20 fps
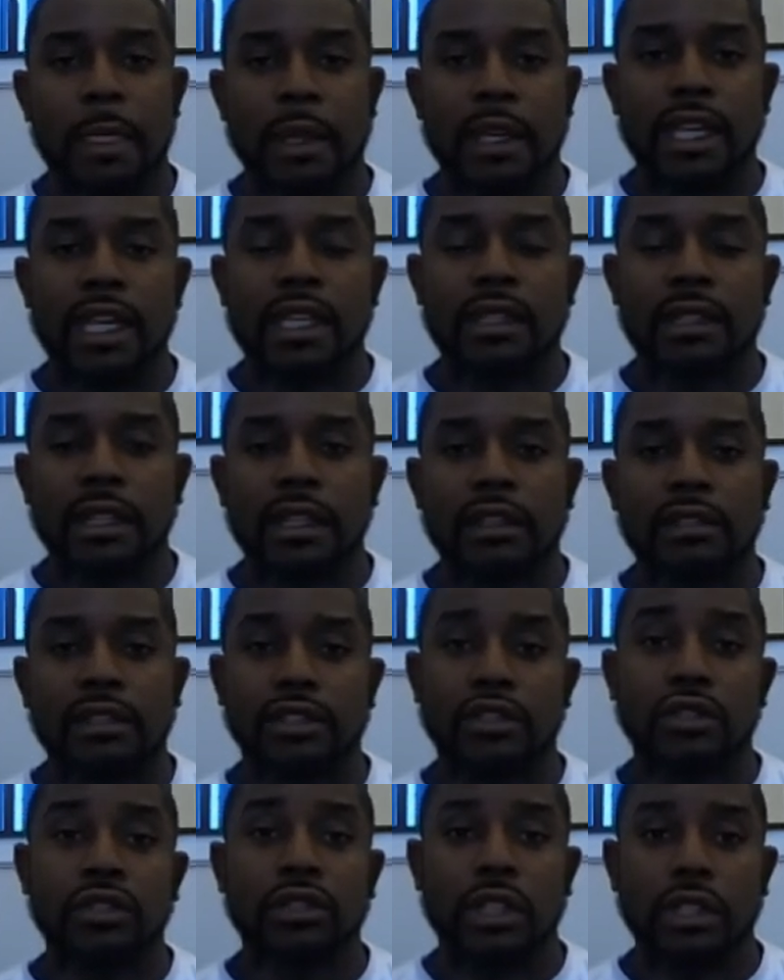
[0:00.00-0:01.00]
key things
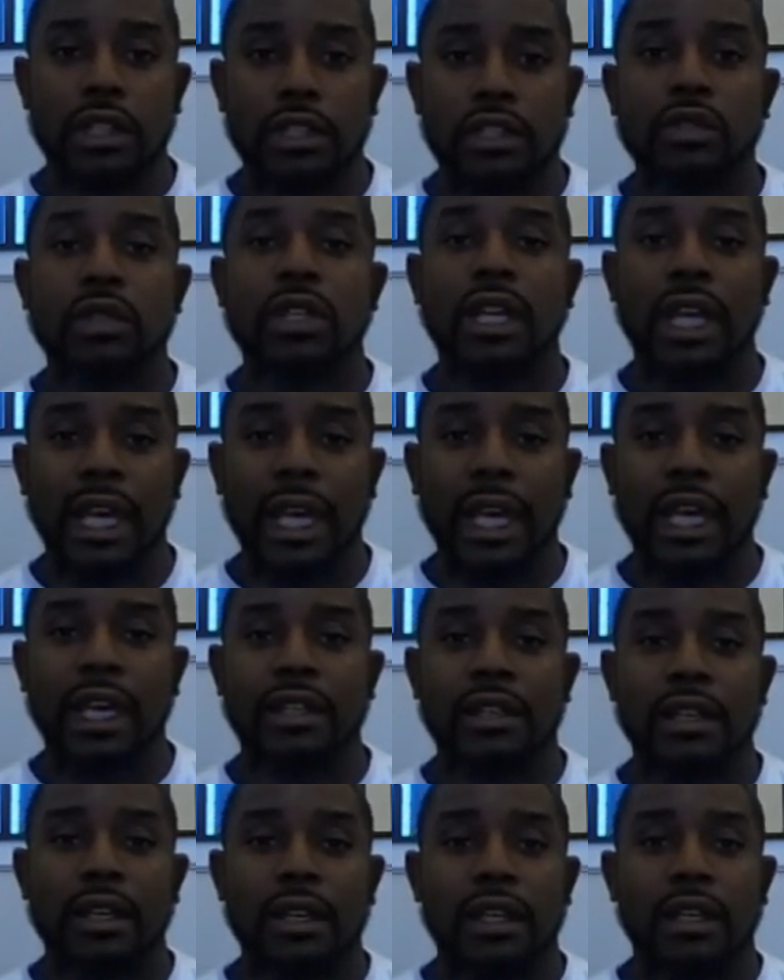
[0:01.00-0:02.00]
that you think that you can
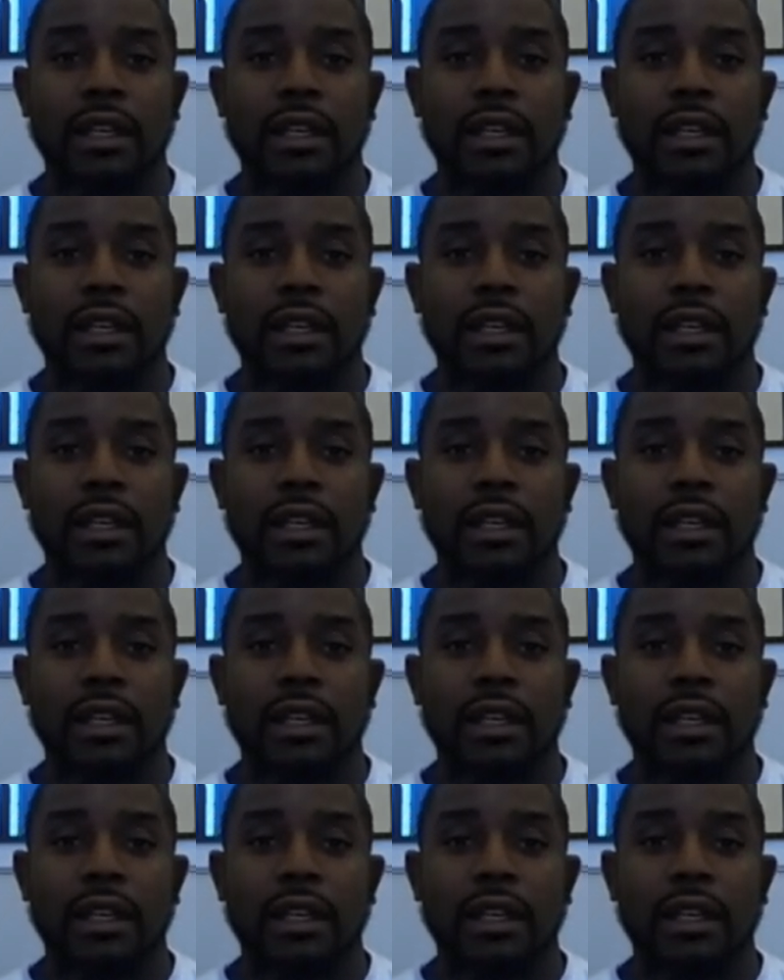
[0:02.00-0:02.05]
add